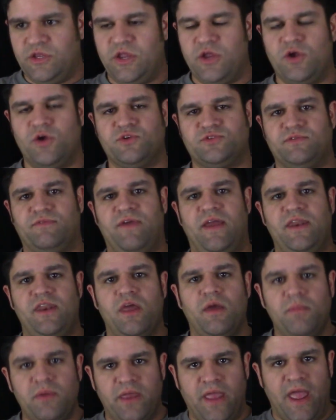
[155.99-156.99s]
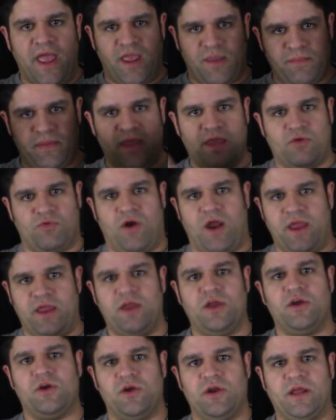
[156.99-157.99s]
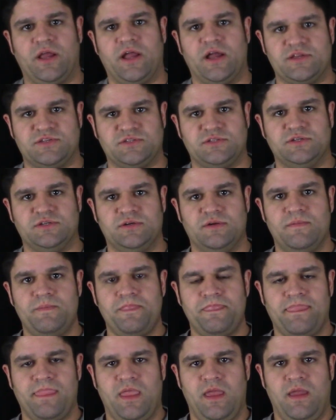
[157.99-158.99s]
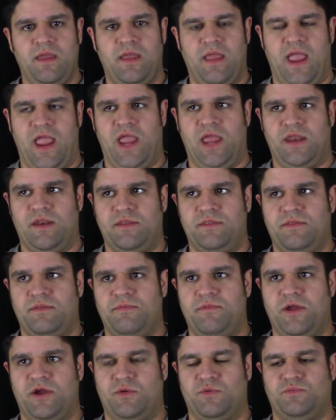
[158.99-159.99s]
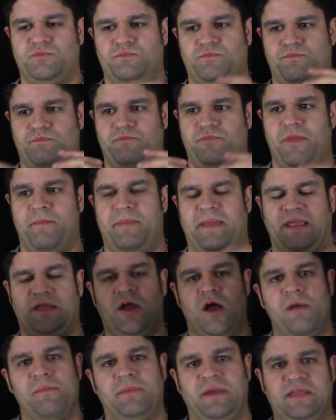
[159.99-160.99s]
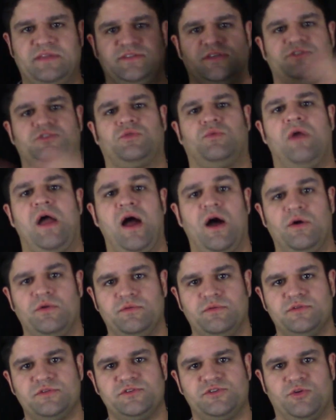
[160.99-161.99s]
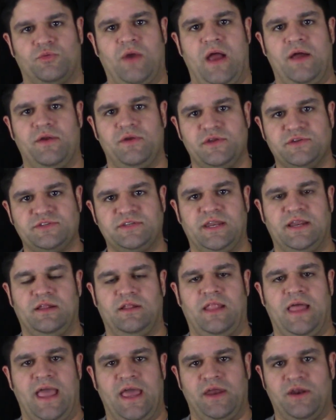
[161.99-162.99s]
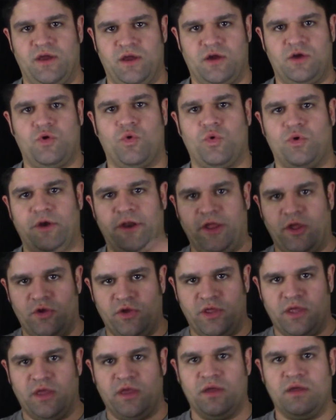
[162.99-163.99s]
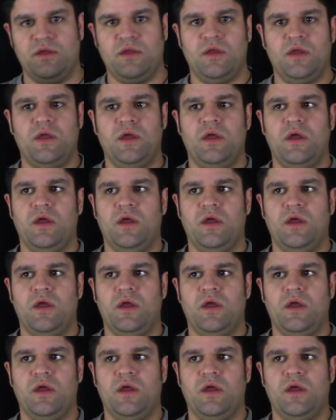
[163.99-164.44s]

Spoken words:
years of NWA being right here in Augusta, and the big companies that surround us in Atlanta, Cornelia,